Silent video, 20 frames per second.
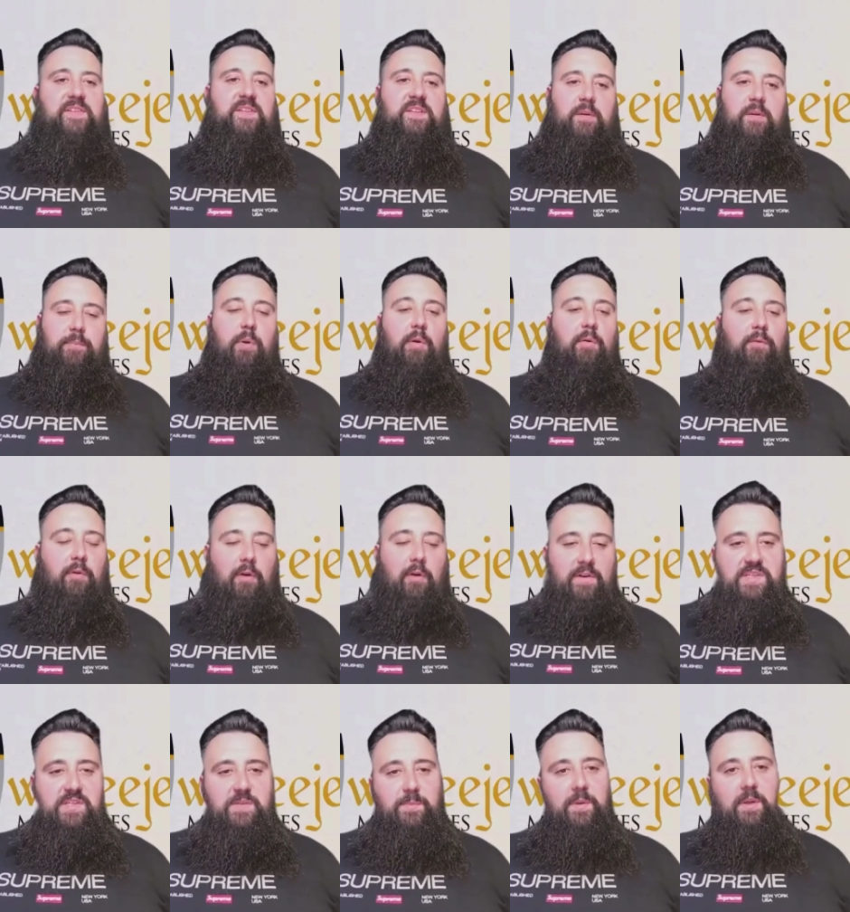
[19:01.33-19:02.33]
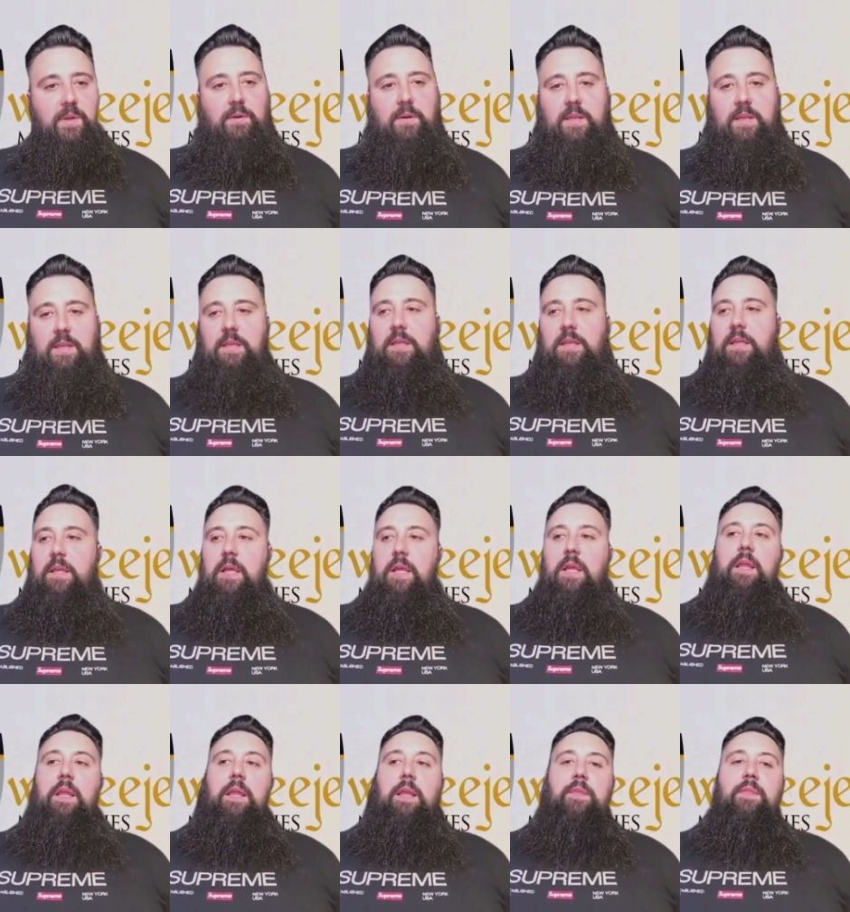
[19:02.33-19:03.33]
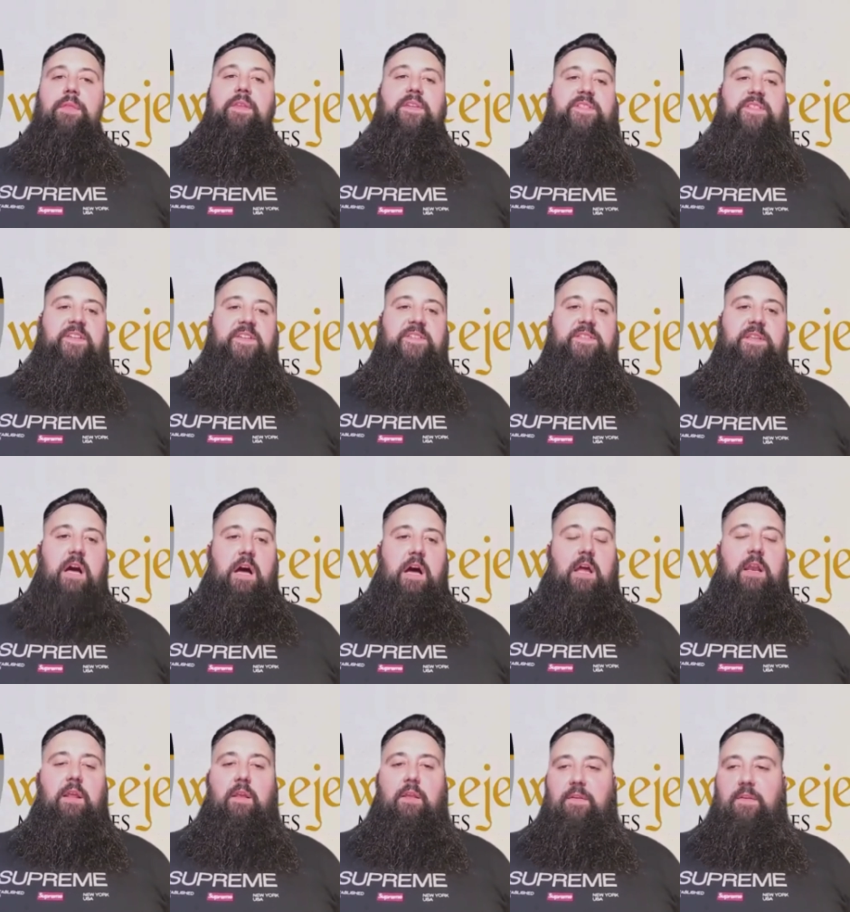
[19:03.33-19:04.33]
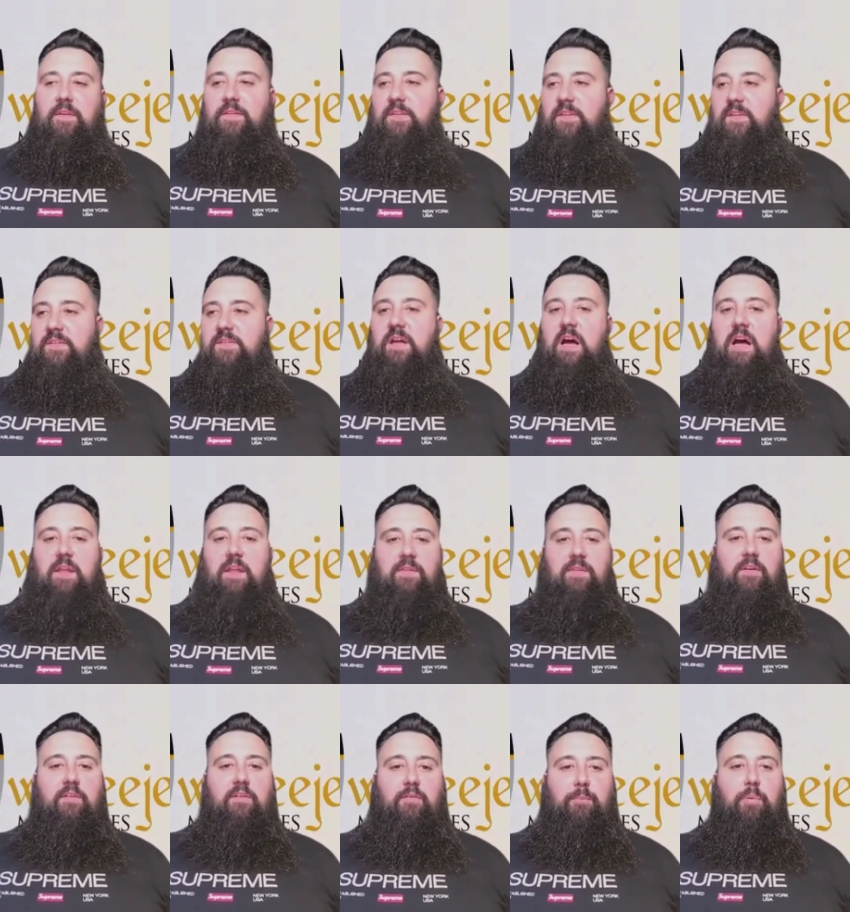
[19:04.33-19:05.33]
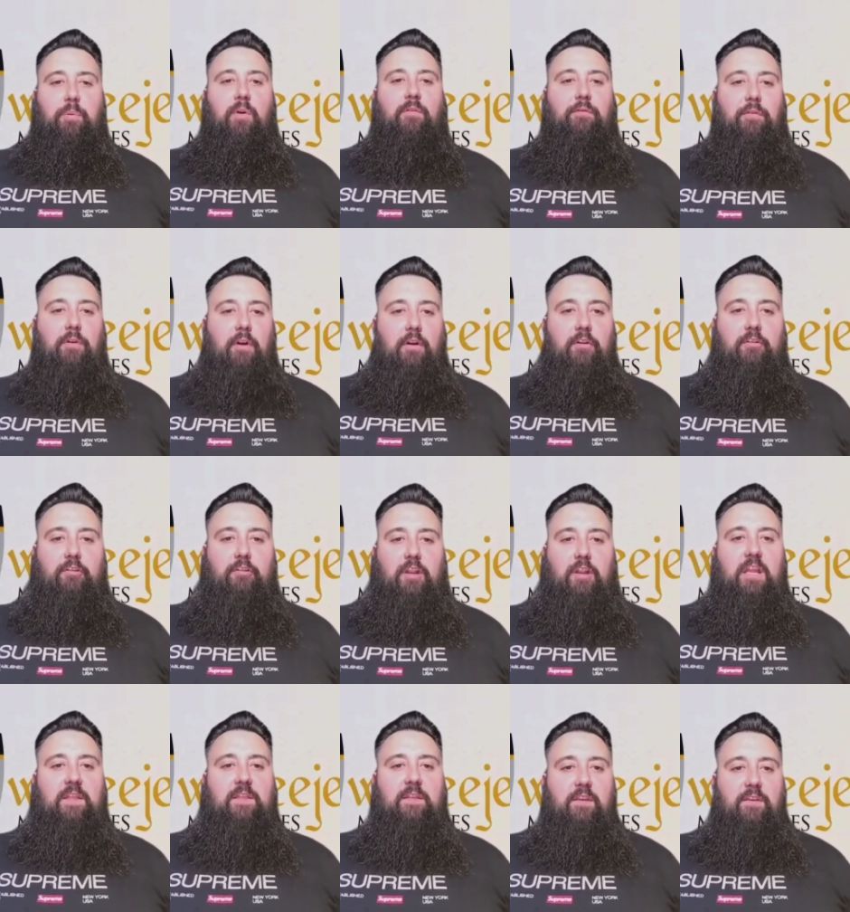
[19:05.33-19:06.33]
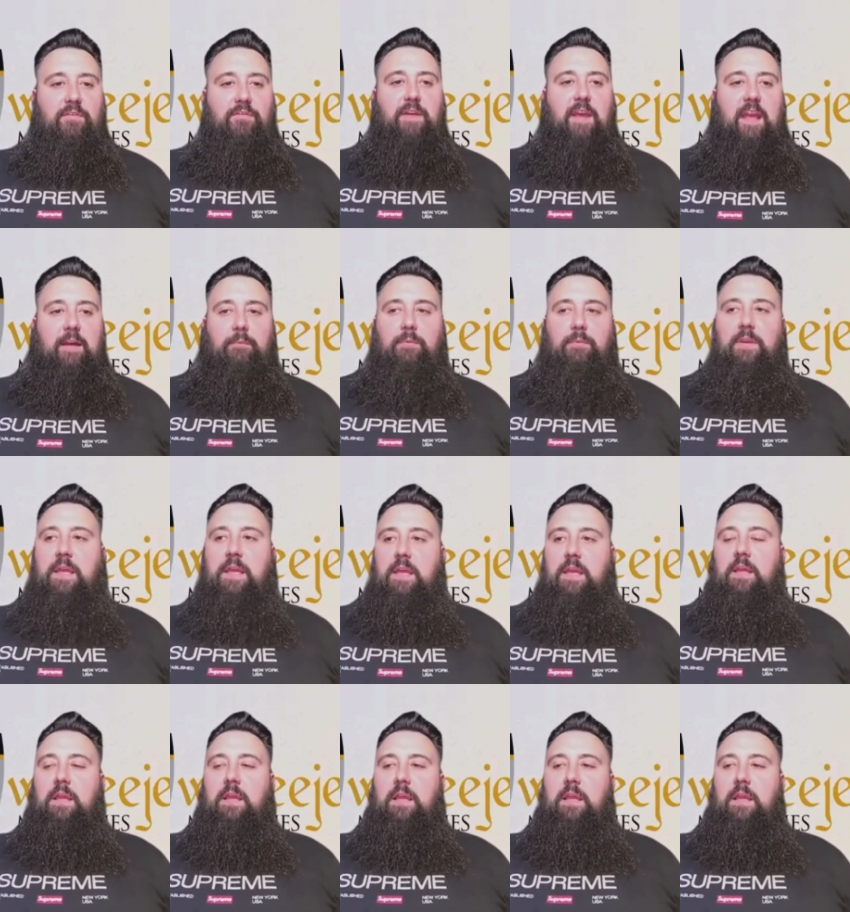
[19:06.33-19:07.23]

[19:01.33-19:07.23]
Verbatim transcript: a perverse spirit. This is not, this is not, there's perversion in this family.